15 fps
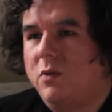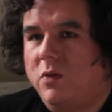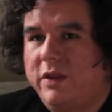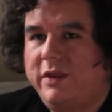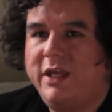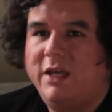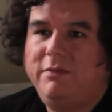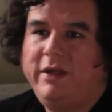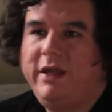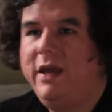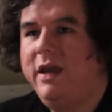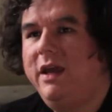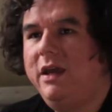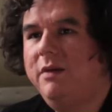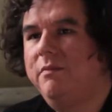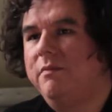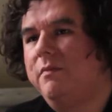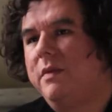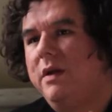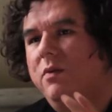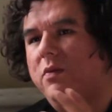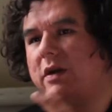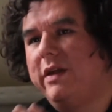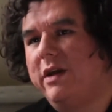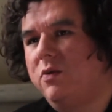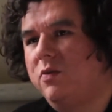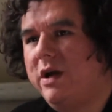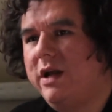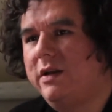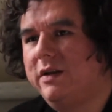what they became and where they
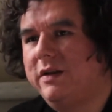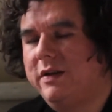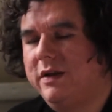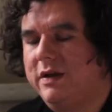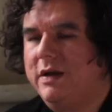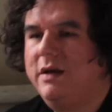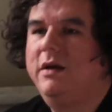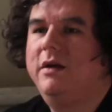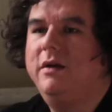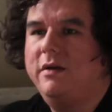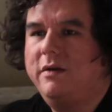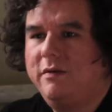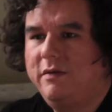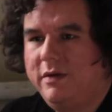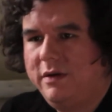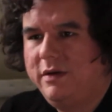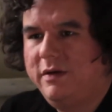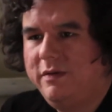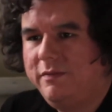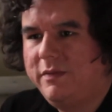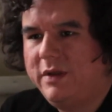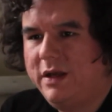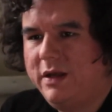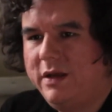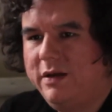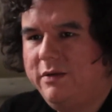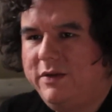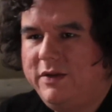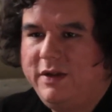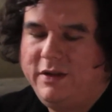went, it
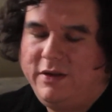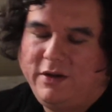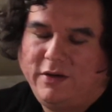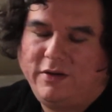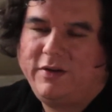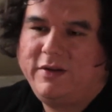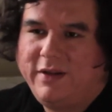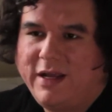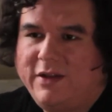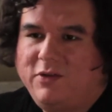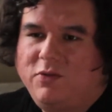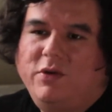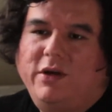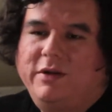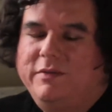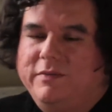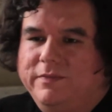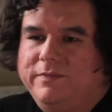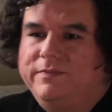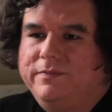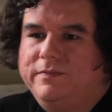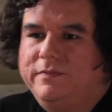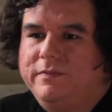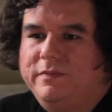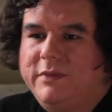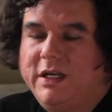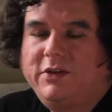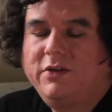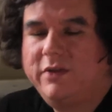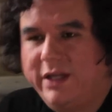was, you know, that's what
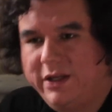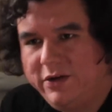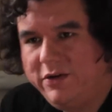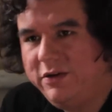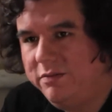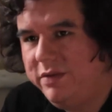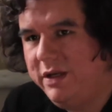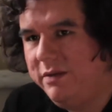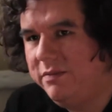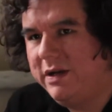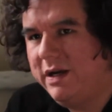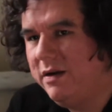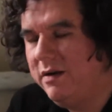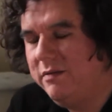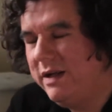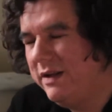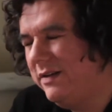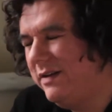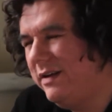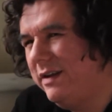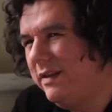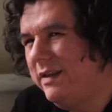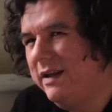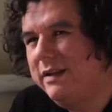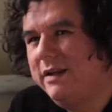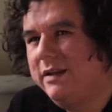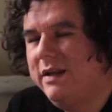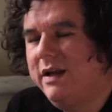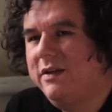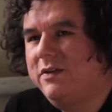they could be. But I don't necessarily think
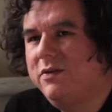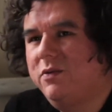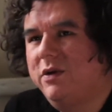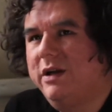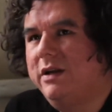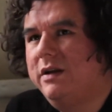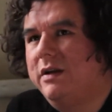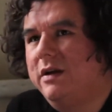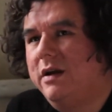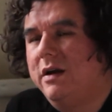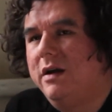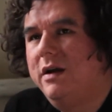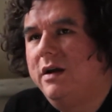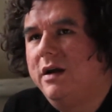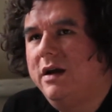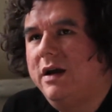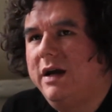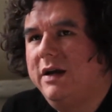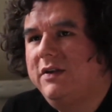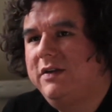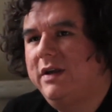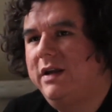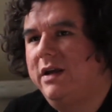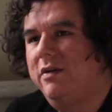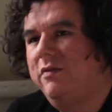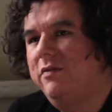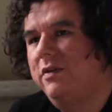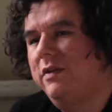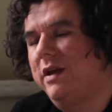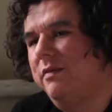that that's what I set out
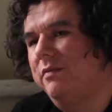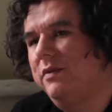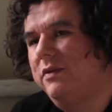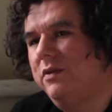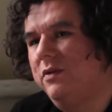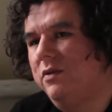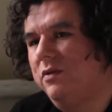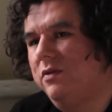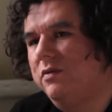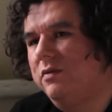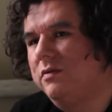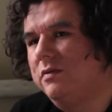for them to,